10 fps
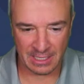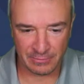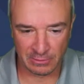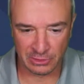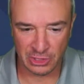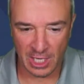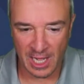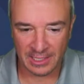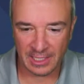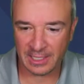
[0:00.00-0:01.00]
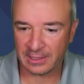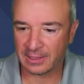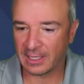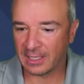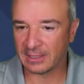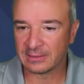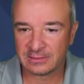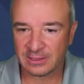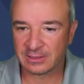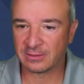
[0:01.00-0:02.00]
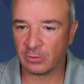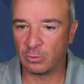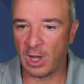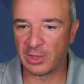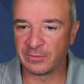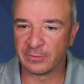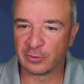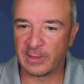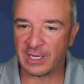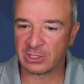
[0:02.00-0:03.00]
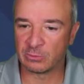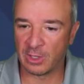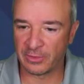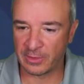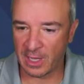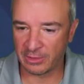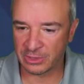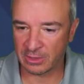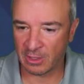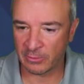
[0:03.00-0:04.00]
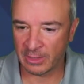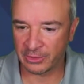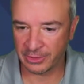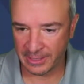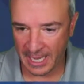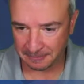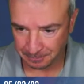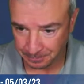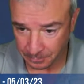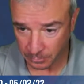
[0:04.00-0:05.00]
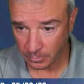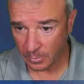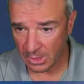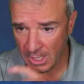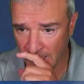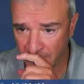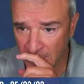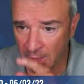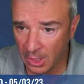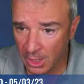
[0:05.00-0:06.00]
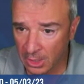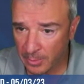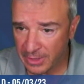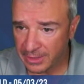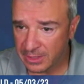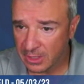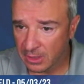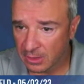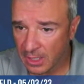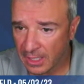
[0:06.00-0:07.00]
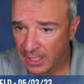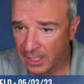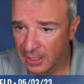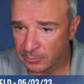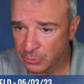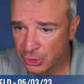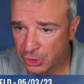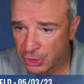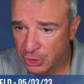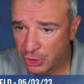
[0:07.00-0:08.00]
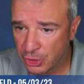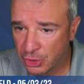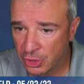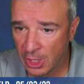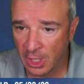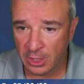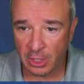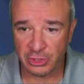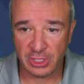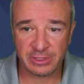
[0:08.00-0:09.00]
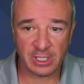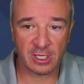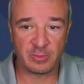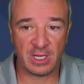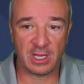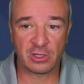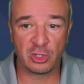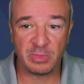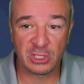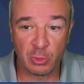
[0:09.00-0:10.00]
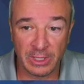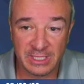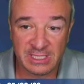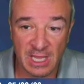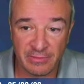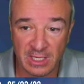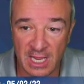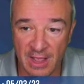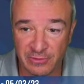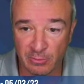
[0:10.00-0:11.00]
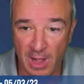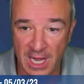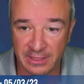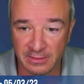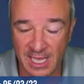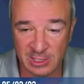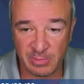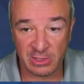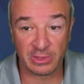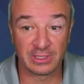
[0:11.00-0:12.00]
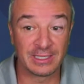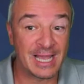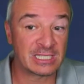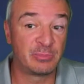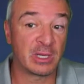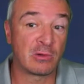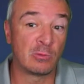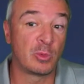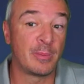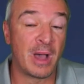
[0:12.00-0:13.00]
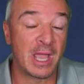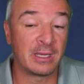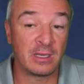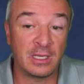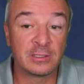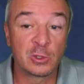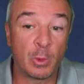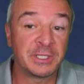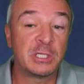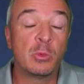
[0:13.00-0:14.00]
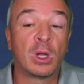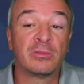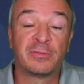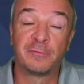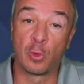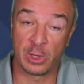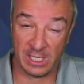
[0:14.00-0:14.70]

known John, and uh, just a wealth of information, wealth of knowledge, and all around good guy. Um, a couple things here. Um, Koji, you said it could be, it could be twenty seventy after mining the last Bitcoin. The last Bitcoin will be mined in twenty-one forty.